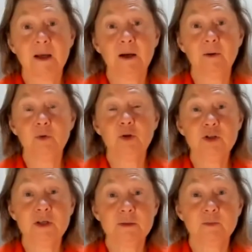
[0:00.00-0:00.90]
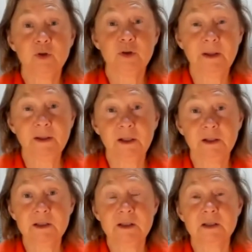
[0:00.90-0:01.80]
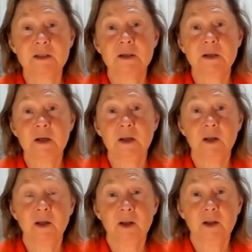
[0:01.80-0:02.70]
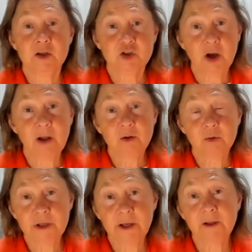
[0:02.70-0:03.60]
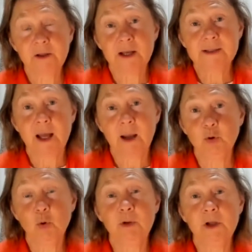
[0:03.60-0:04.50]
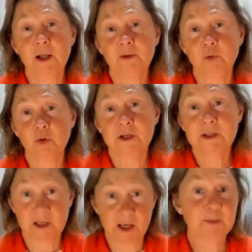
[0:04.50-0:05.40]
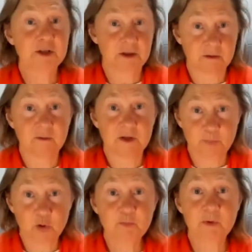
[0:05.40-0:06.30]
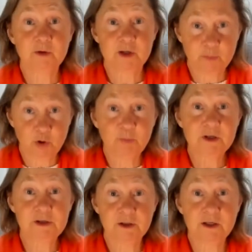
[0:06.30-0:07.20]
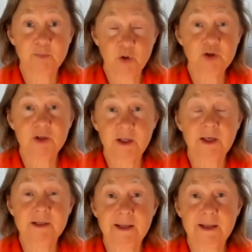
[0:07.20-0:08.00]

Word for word: with autism, with mental illnesses. The child or the adult has abnormal gut flora. It's a gapster. This, per this purpose, this person is a